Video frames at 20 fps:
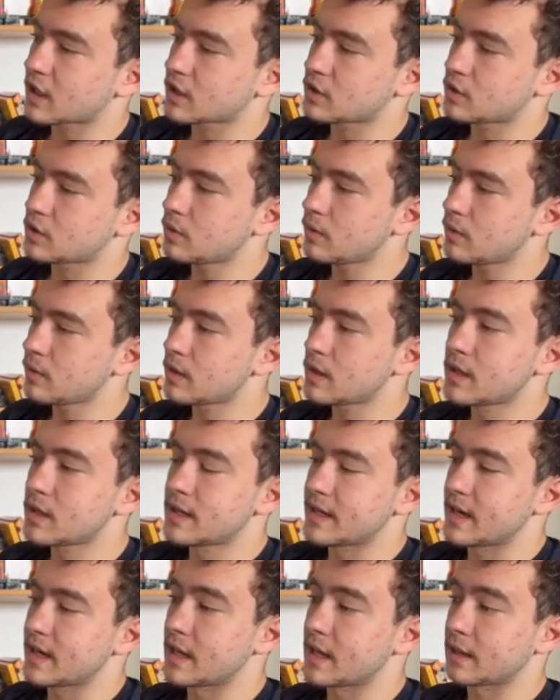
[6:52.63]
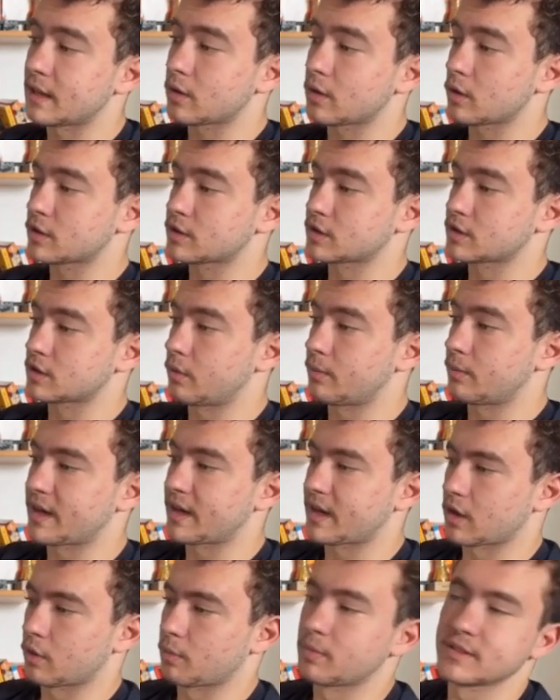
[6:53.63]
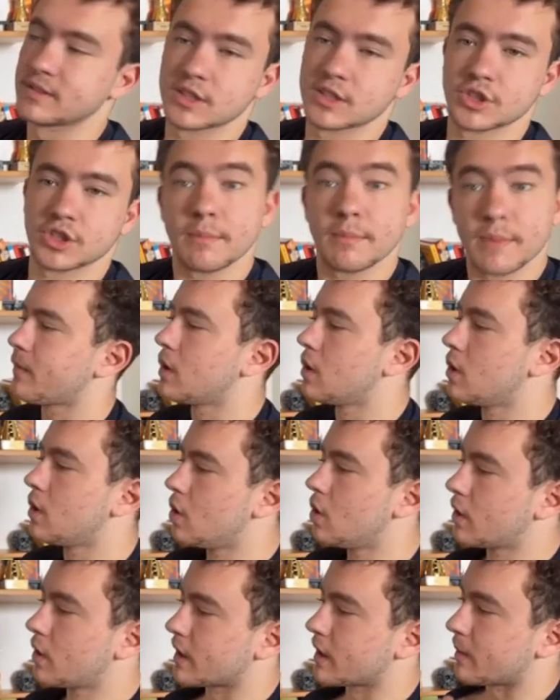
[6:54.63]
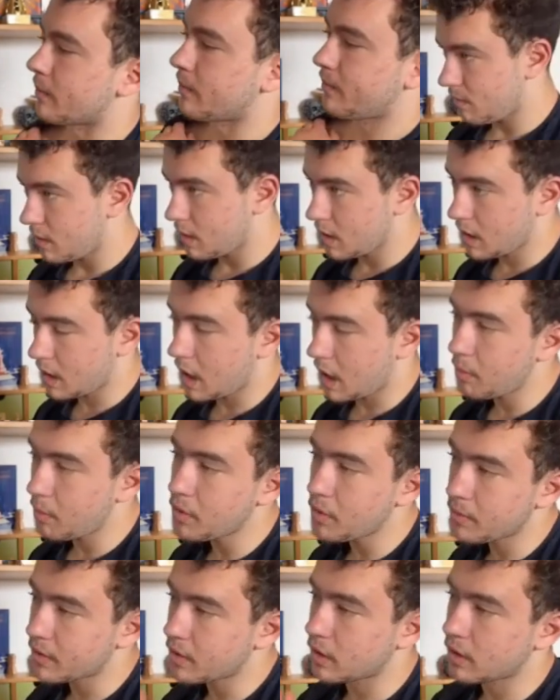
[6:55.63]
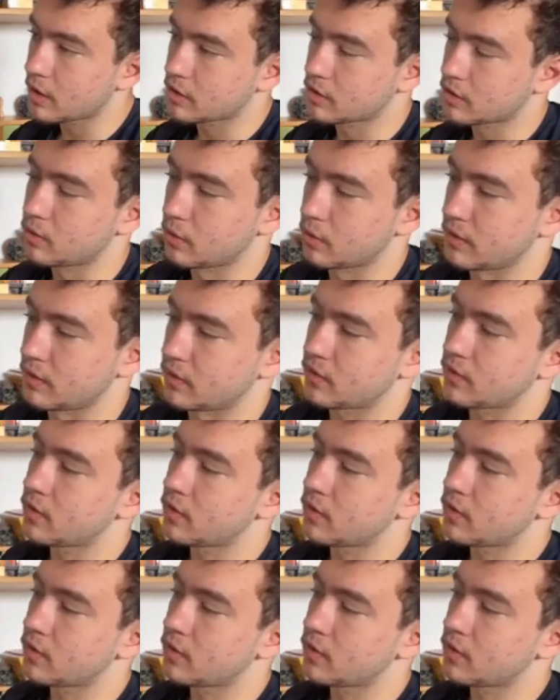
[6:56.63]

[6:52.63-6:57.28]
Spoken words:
to and also make our position better. Okay, how are we going to do this?